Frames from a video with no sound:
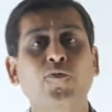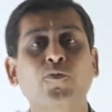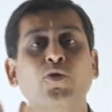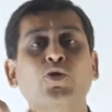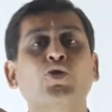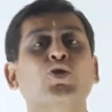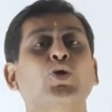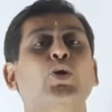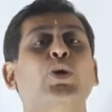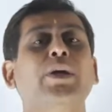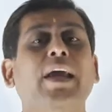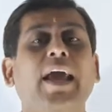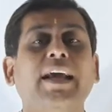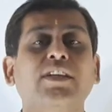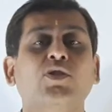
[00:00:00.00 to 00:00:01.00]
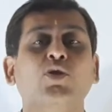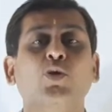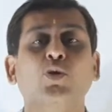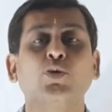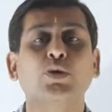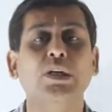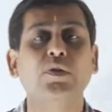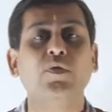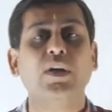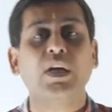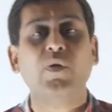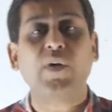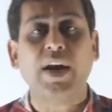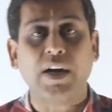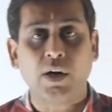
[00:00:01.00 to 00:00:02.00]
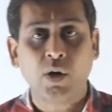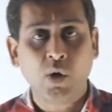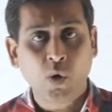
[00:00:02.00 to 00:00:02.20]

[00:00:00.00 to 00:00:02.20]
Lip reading: mutually exclusive event.